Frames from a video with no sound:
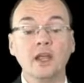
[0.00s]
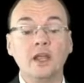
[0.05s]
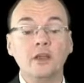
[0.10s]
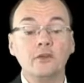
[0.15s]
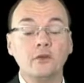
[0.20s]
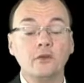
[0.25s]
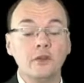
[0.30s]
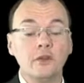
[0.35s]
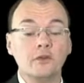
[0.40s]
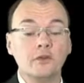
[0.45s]

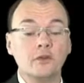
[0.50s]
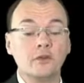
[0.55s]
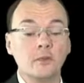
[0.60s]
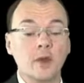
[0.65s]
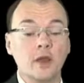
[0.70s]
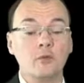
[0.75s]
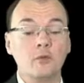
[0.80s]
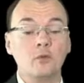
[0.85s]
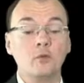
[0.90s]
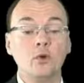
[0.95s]
So in this
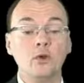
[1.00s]
experiment,